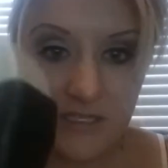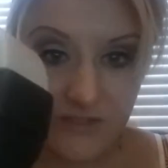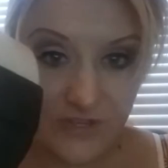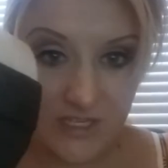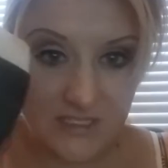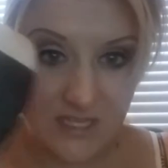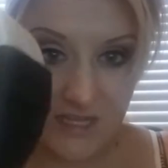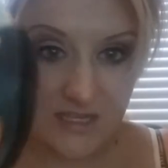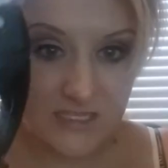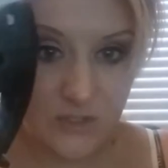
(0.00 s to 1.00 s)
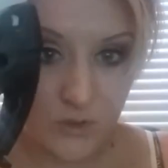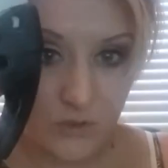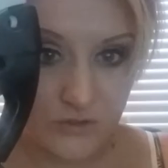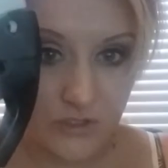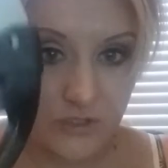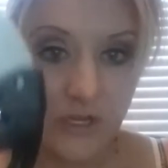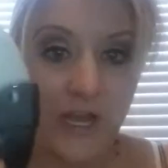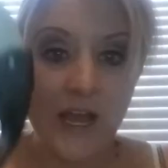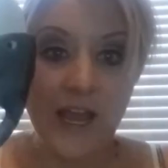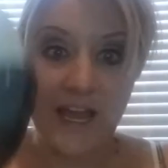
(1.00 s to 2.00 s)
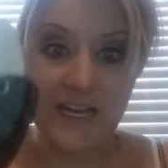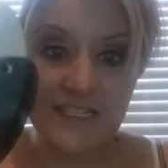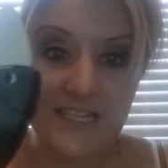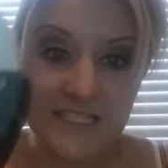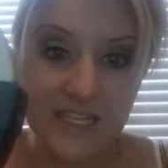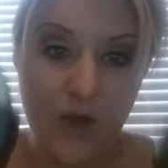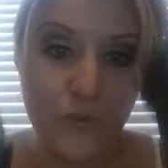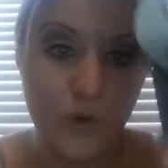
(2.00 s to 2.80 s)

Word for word: to fit into this holder and it does not